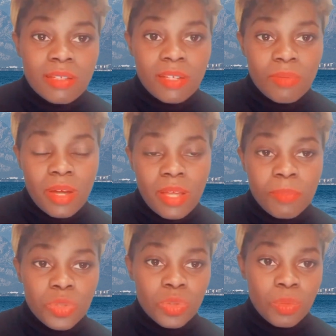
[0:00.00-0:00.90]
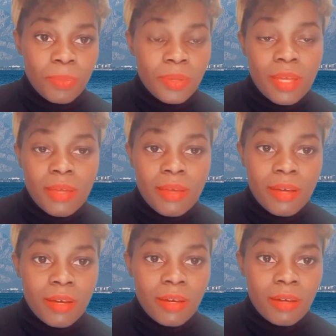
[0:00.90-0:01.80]
They were able to pay
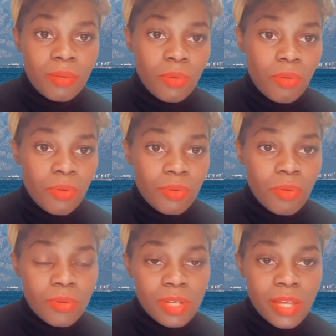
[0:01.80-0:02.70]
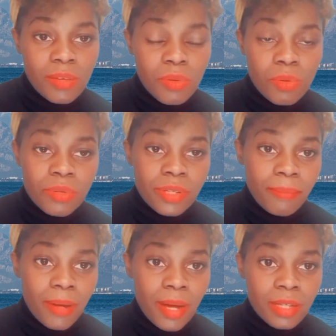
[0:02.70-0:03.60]
online or on the
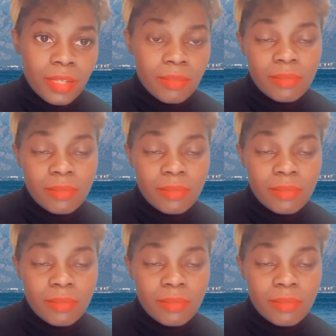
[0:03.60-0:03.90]
bank.